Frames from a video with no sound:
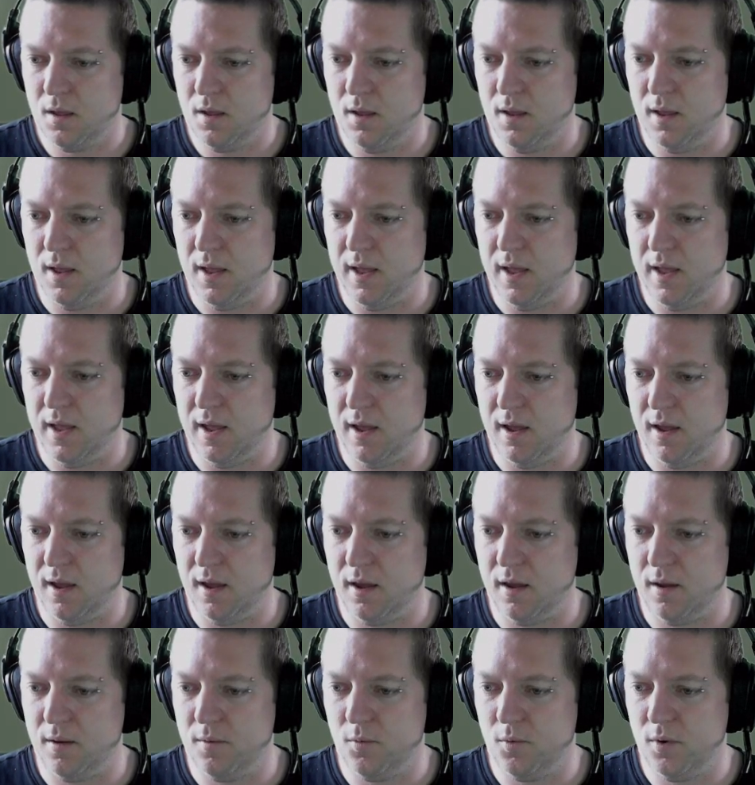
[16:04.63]

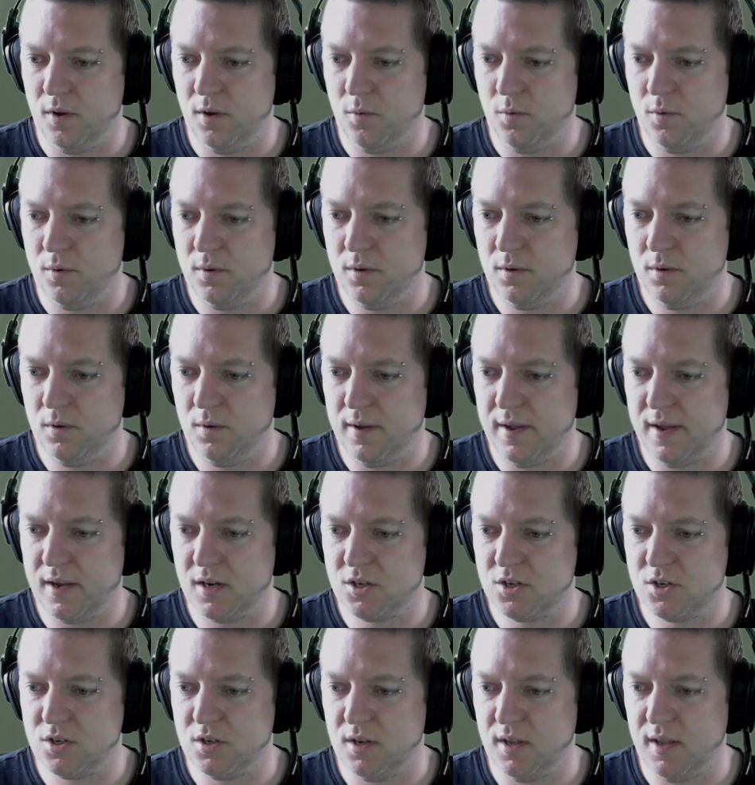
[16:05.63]
And we will
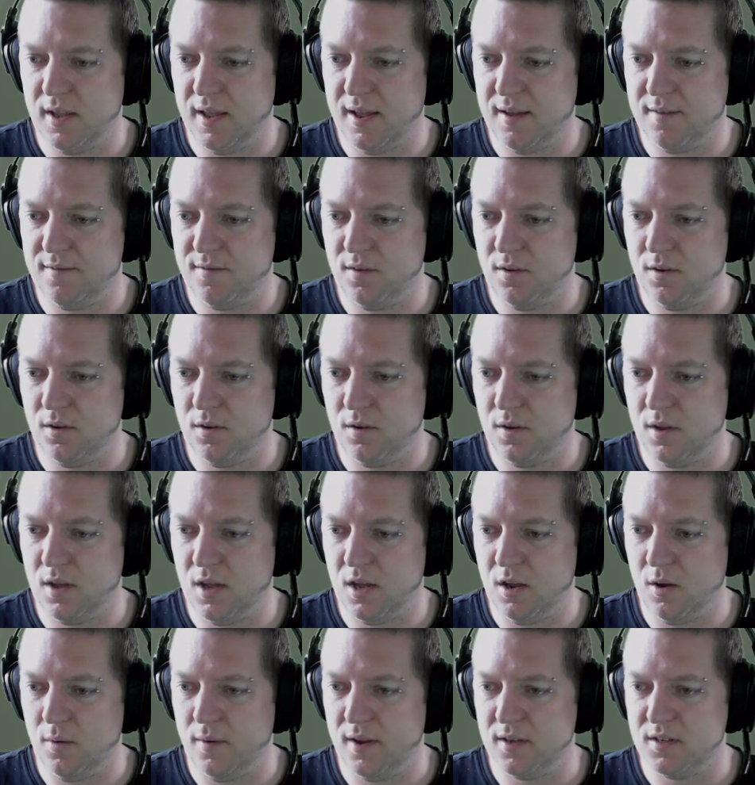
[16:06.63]
actually have you
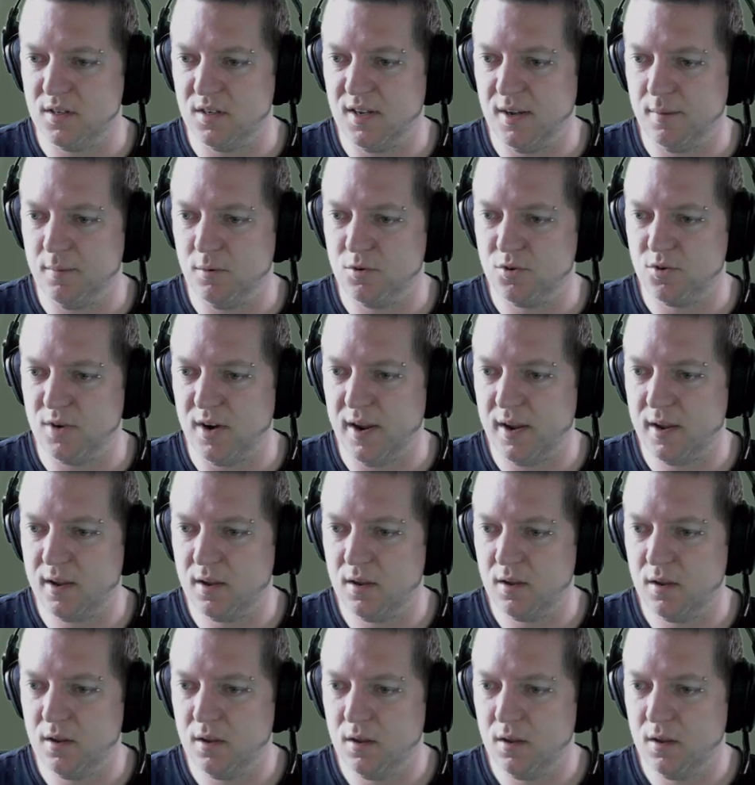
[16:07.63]
go as a double track